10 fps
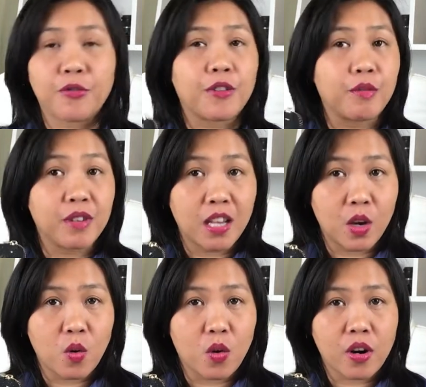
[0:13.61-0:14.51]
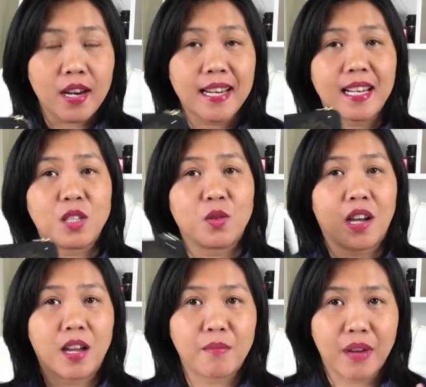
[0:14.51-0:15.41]
from Dior that's why
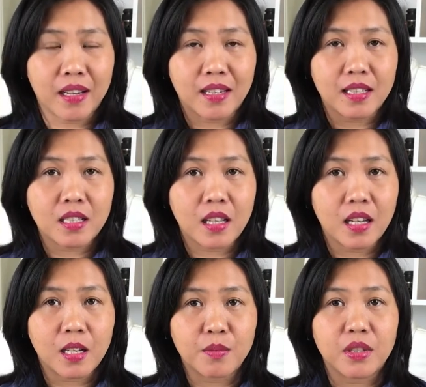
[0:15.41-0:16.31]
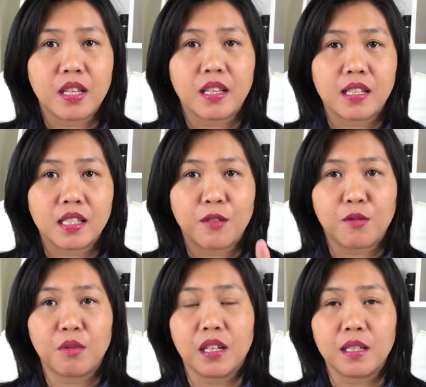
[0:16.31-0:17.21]
I buy this lipstick aside
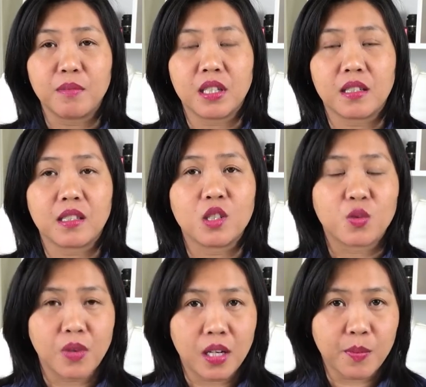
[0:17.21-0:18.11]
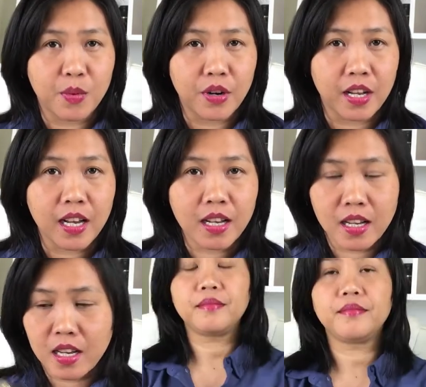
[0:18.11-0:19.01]
from the lipsticks it's really pretty
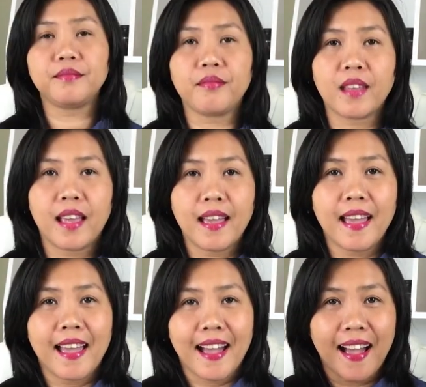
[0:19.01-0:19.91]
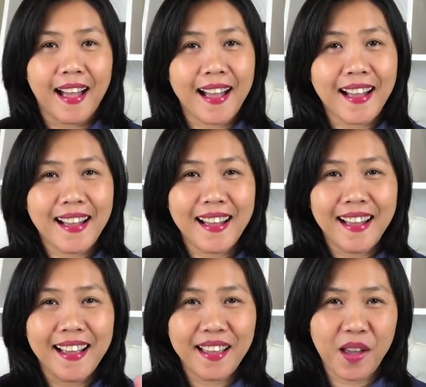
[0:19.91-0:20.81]

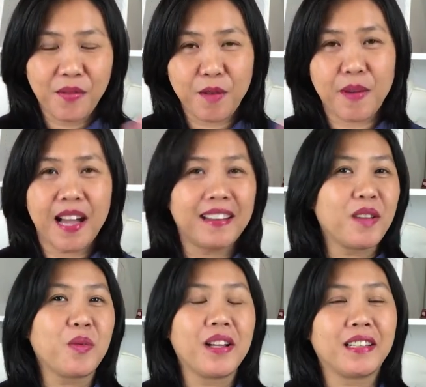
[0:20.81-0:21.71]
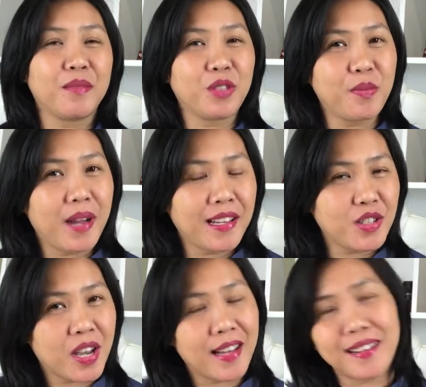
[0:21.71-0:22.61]
hi everybody welcome to my
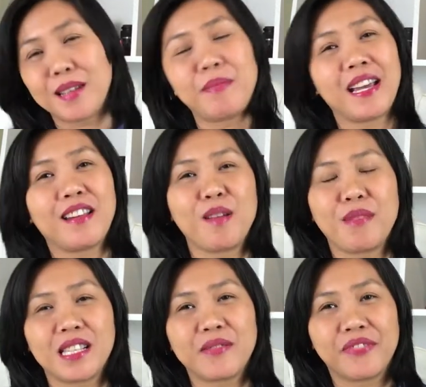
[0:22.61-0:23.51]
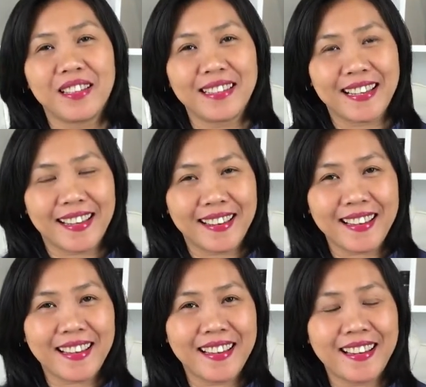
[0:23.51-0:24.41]
channel my name is
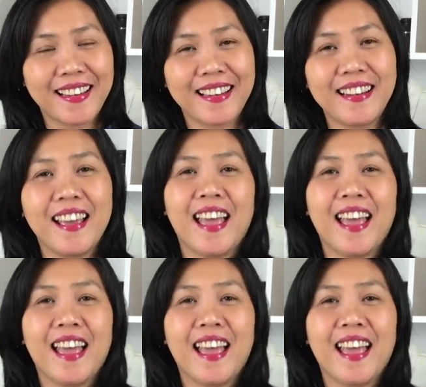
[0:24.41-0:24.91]
Feline